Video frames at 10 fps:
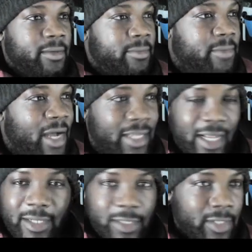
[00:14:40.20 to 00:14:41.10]
But
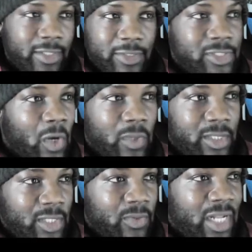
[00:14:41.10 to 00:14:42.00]
again, there's no need to
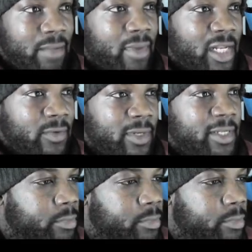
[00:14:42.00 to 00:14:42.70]
do that manually.